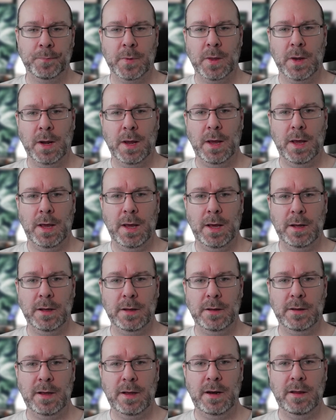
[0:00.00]

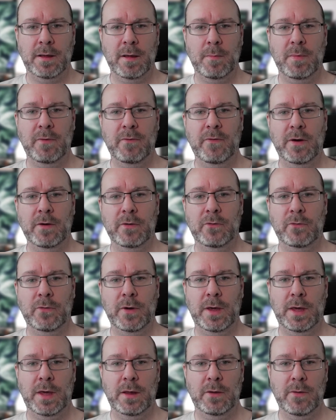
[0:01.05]
then it can be very
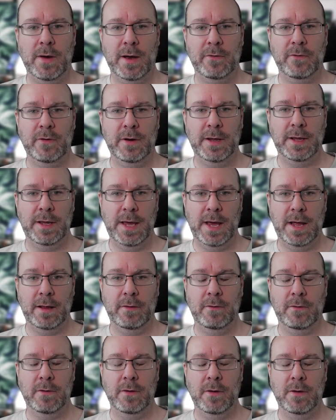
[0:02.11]
tricky to actually get